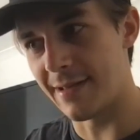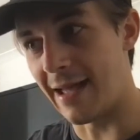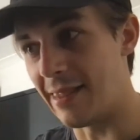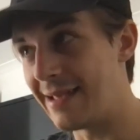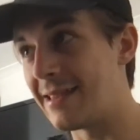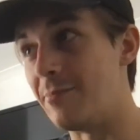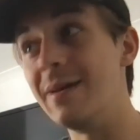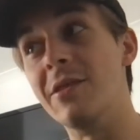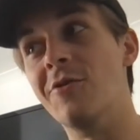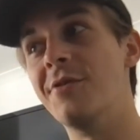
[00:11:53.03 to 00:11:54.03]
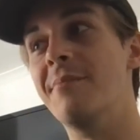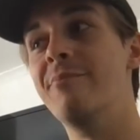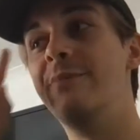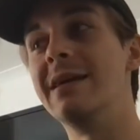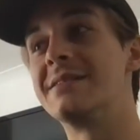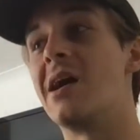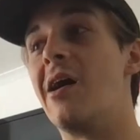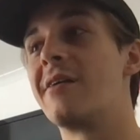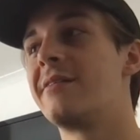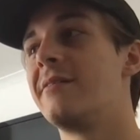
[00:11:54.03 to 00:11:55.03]
I like the beat though. The beat is
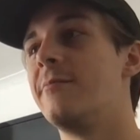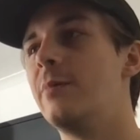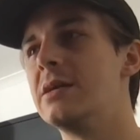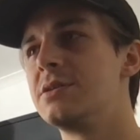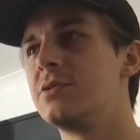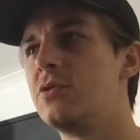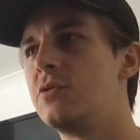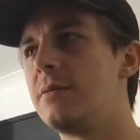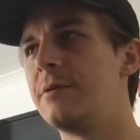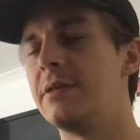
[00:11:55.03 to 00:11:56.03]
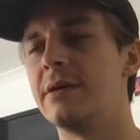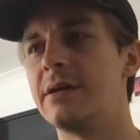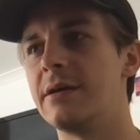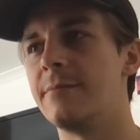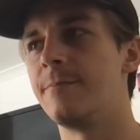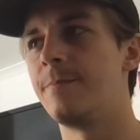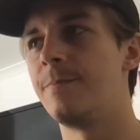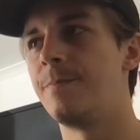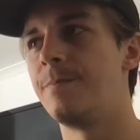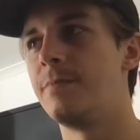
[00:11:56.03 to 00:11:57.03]
hard, but I just don't know about the.
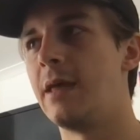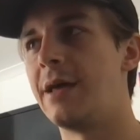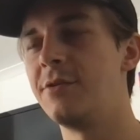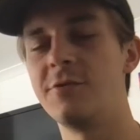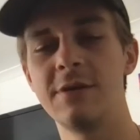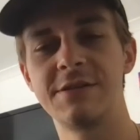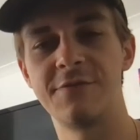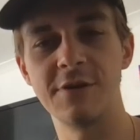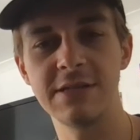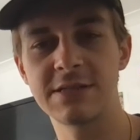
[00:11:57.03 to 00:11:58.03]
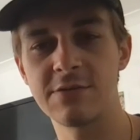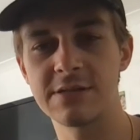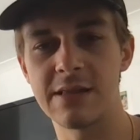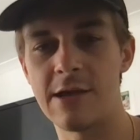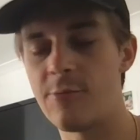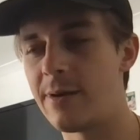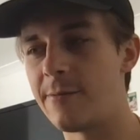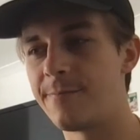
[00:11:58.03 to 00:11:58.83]
I don't know. His voice sounds a little bit.